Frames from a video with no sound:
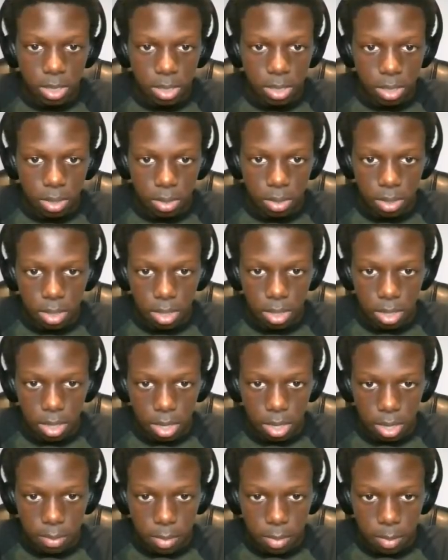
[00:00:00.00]
so,
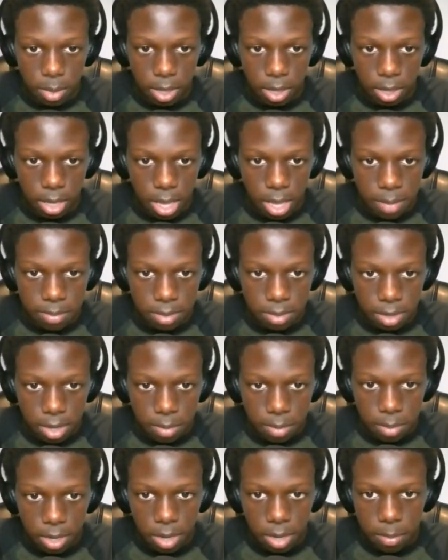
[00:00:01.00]
I'm on my
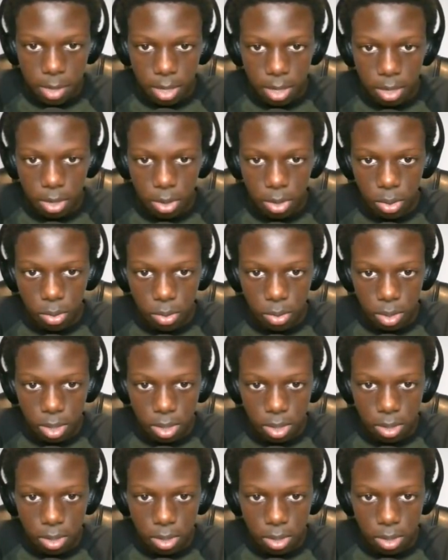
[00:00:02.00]
laptop, got my Coke.